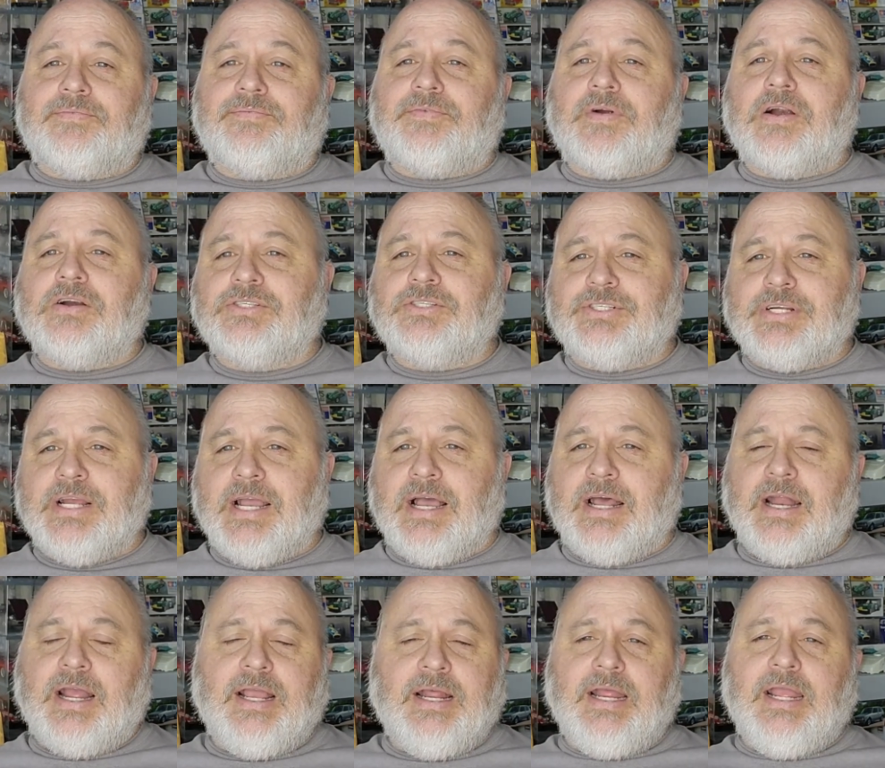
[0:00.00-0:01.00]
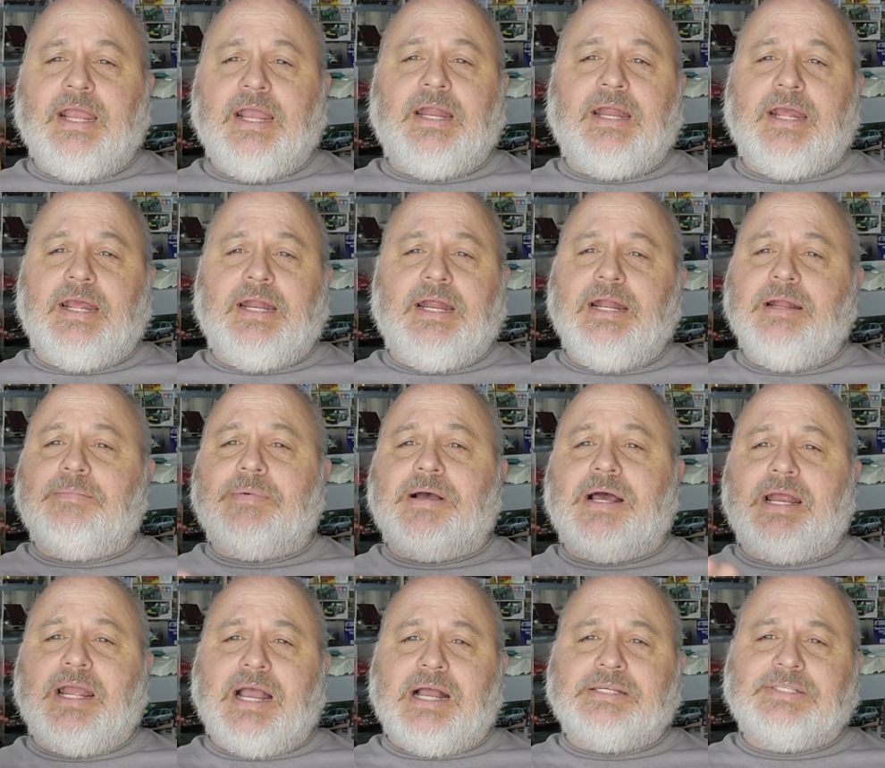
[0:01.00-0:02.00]
first shout out, and
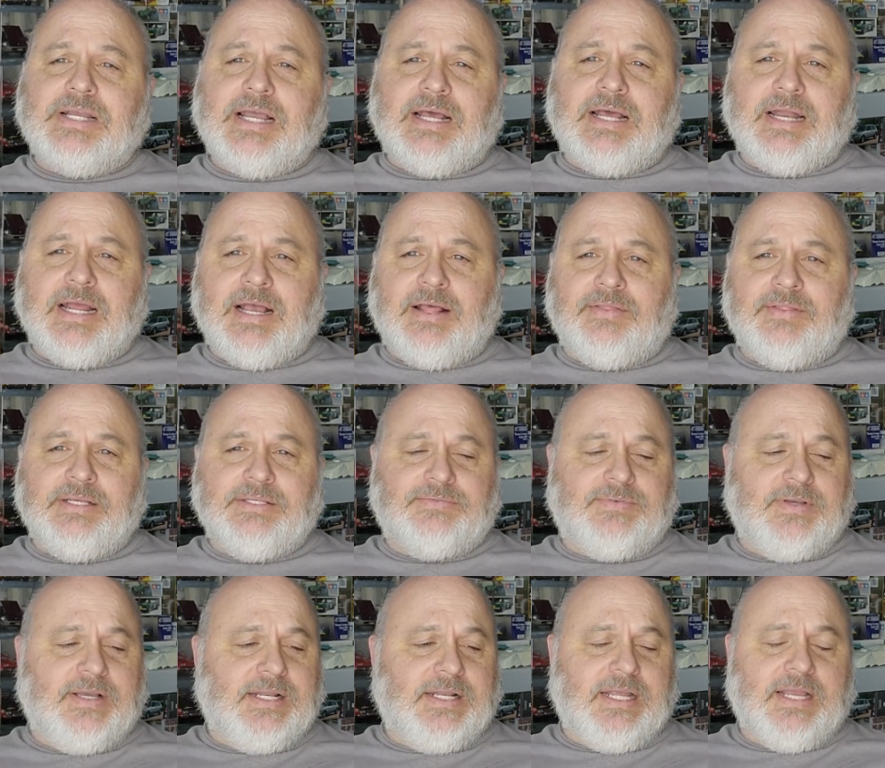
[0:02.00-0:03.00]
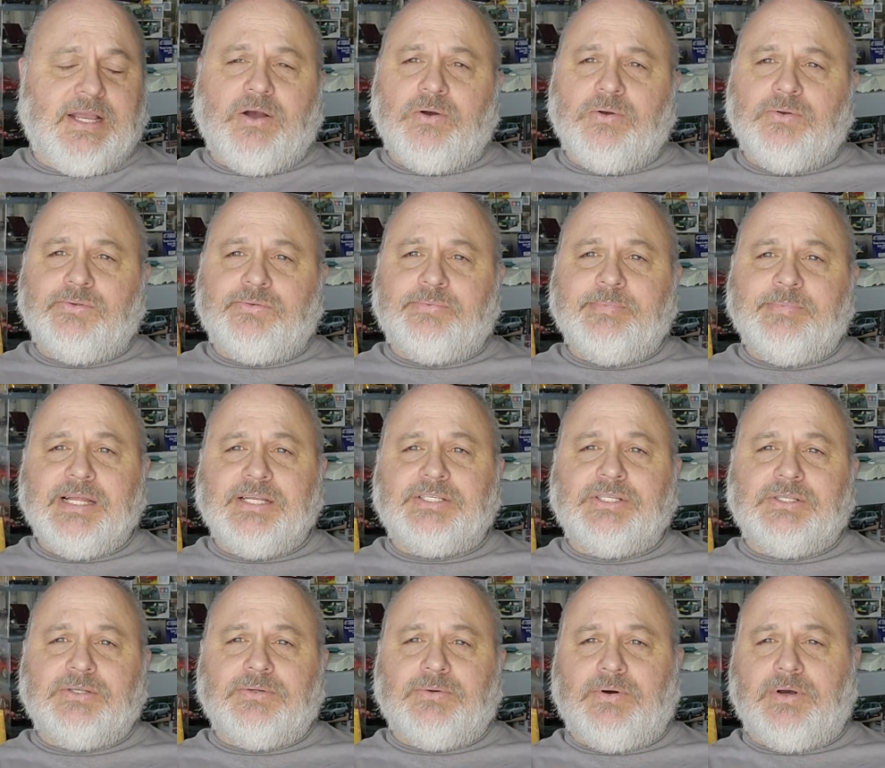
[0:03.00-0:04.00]
anybody I shout out in these videos,
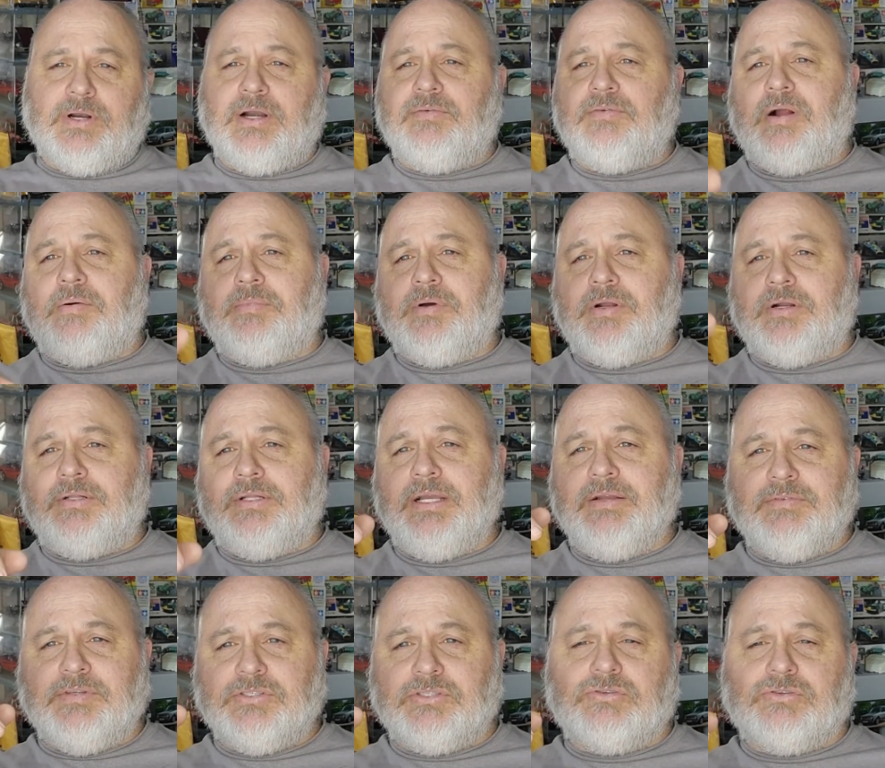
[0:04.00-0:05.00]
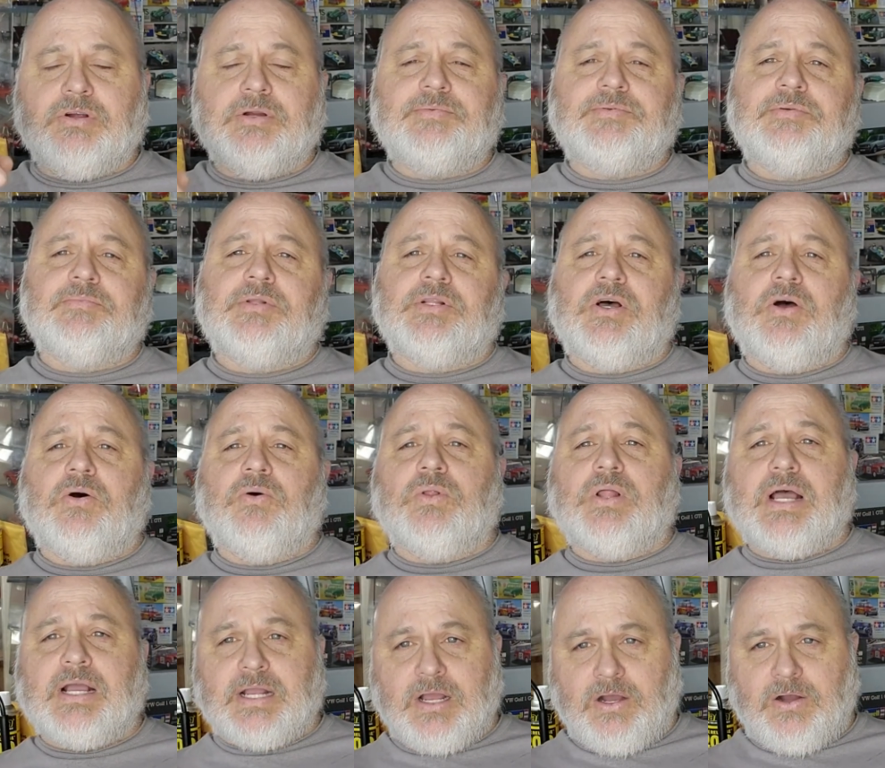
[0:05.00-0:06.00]
mention or whatever, I'm going to leave a description below
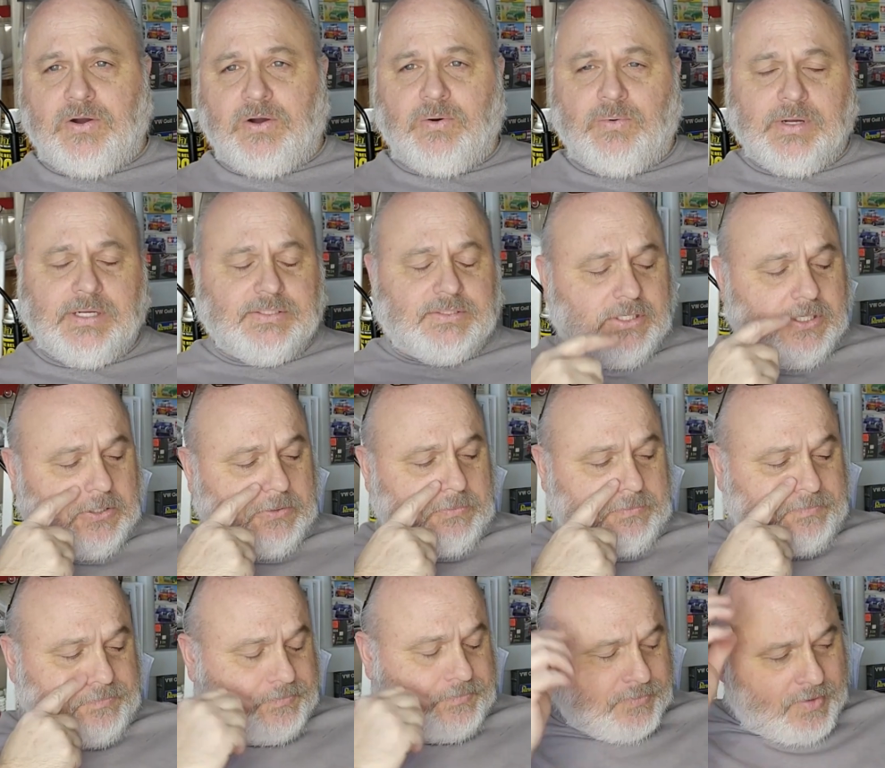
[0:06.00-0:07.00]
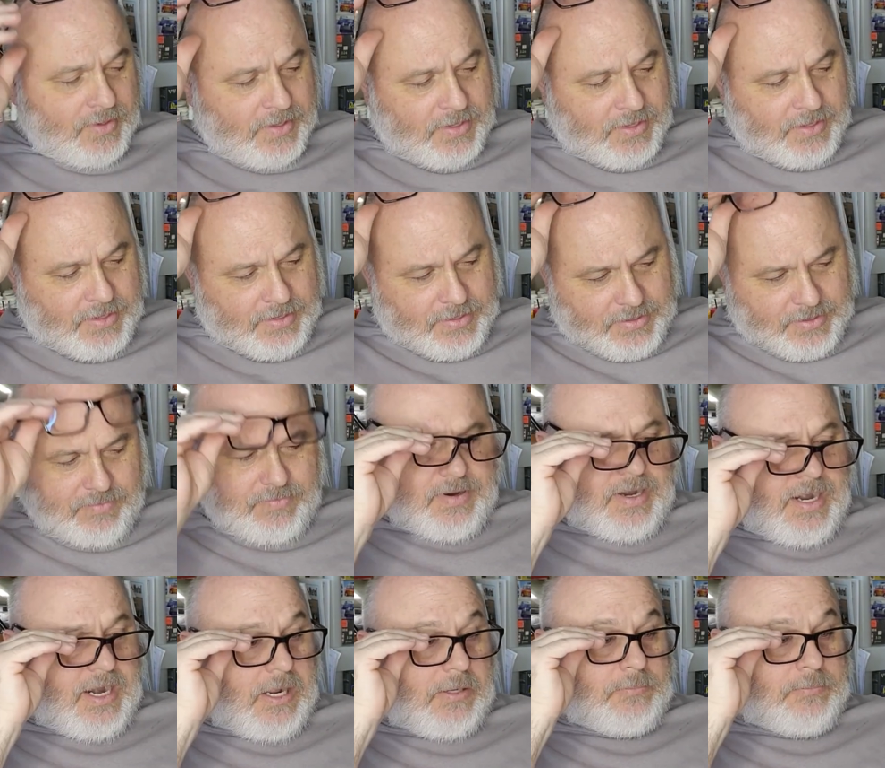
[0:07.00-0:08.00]
like I always do. All
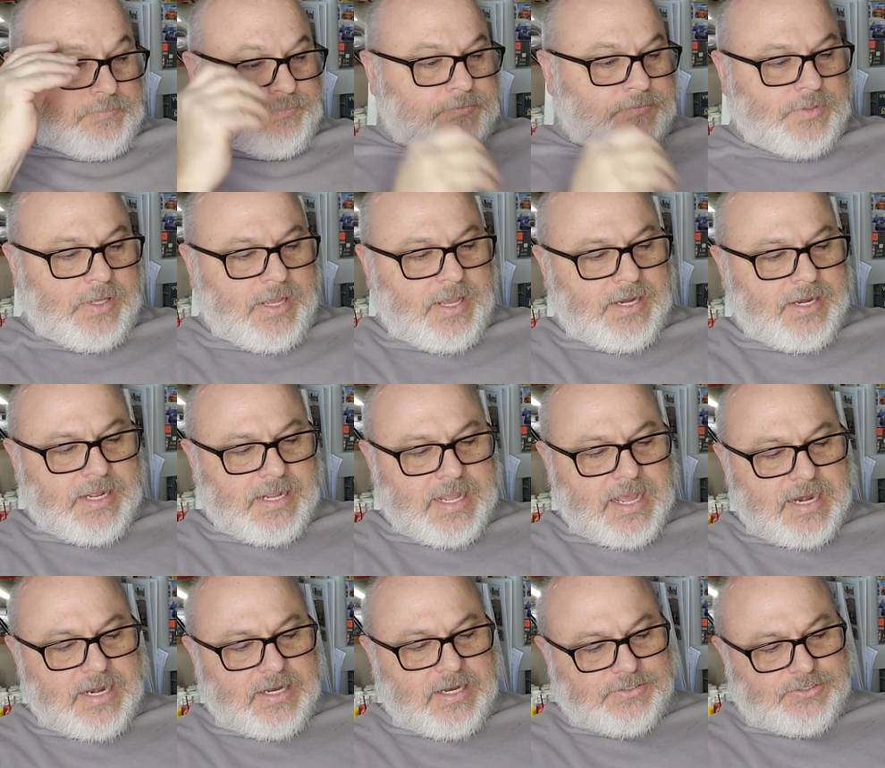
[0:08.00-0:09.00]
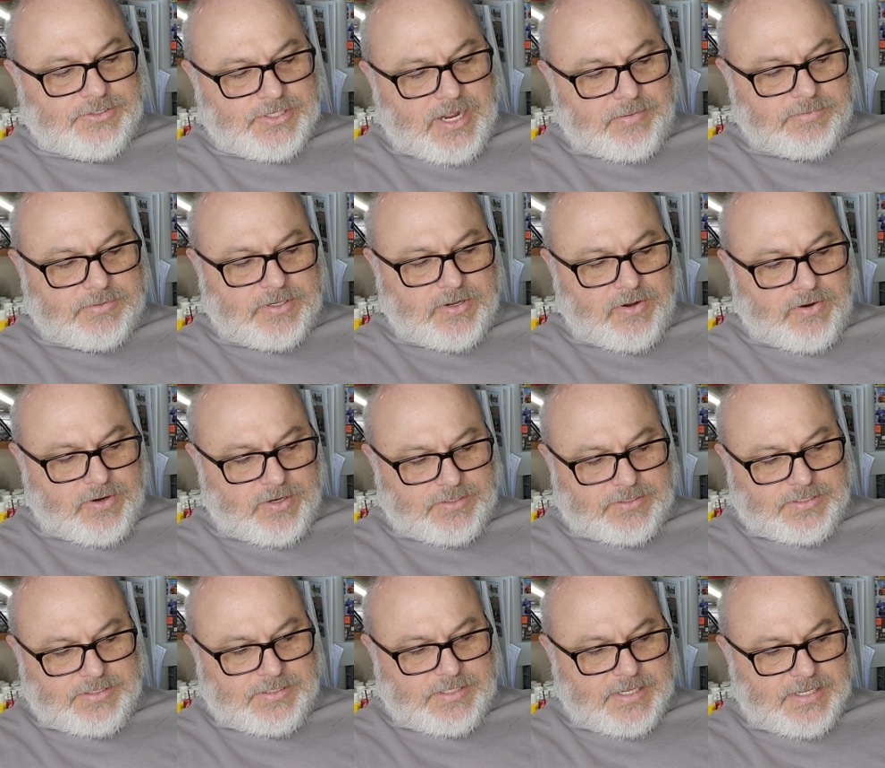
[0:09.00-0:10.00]
right. And I got a shop
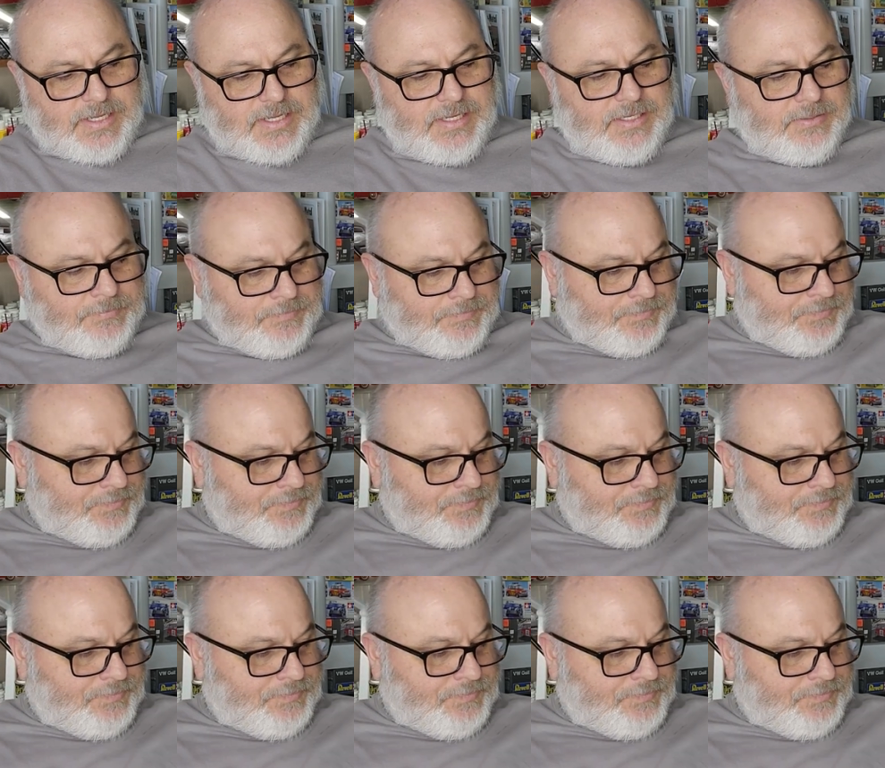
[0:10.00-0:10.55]
card today.